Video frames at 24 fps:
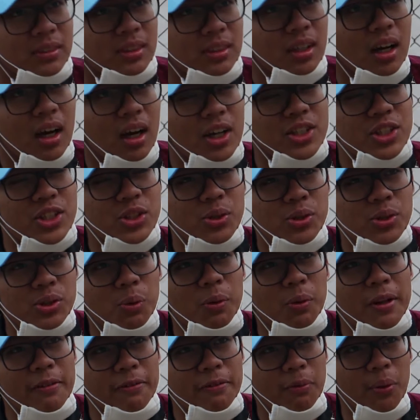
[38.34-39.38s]
Village. On June
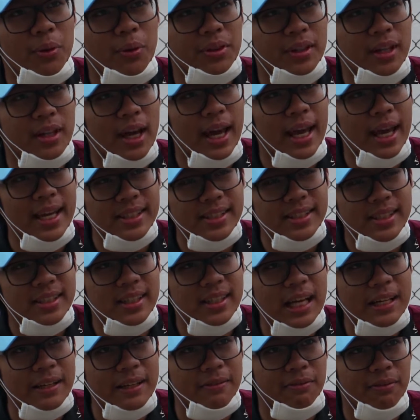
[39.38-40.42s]
24,
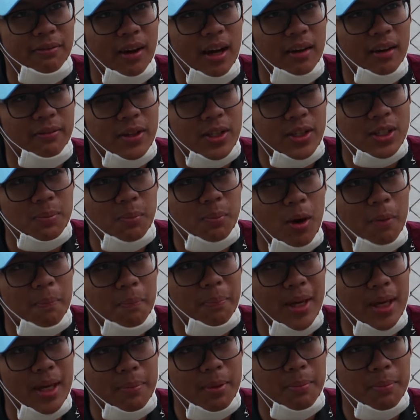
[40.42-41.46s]
1895, a small
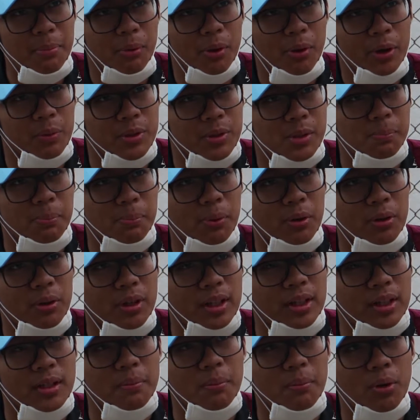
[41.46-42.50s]
baby boy was born
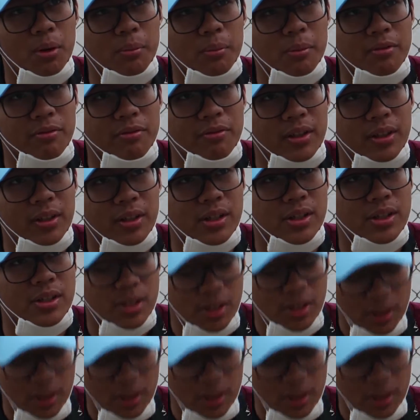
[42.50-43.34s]
in the Mormon village